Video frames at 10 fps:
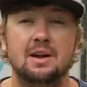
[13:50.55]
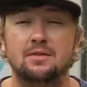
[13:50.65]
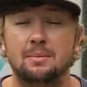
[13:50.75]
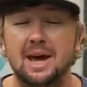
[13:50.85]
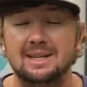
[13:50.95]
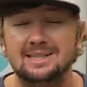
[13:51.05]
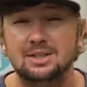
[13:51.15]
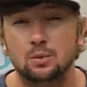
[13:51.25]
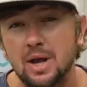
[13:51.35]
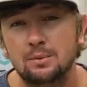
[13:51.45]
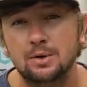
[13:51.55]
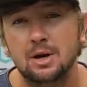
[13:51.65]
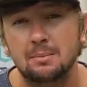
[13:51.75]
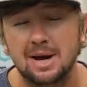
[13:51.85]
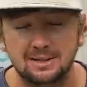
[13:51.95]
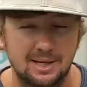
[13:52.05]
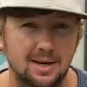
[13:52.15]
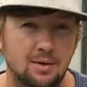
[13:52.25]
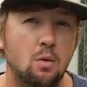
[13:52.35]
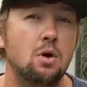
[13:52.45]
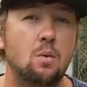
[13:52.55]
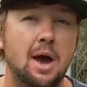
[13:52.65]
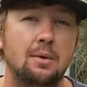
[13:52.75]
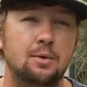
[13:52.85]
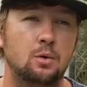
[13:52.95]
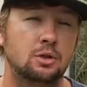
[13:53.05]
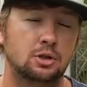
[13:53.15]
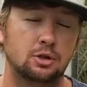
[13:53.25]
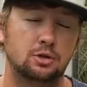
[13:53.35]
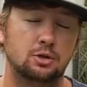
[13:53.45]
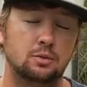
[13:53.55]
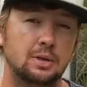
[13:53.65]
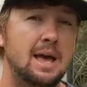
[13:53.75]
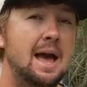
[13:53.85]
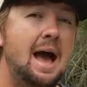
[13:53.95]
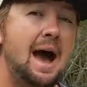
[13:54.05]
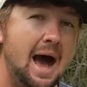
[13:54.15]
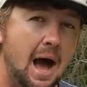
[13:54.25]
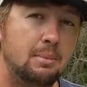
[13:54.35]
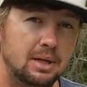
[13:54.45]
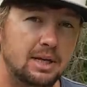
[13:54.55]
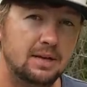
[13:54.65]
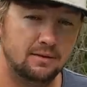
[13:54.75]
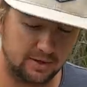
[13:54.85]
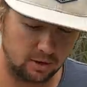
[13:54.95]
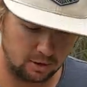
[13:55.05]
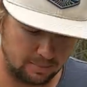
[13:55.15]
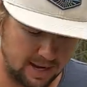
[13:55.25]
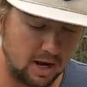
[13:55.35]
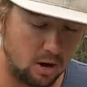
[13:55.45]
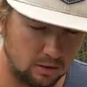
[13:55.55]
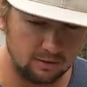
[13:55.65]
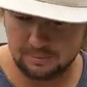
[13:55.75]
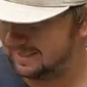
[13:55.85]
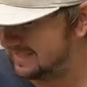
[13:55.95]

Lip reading: And if a bass sees a red one come by its head or a white one or a chartreuse one, I believe they're gonna bite all of them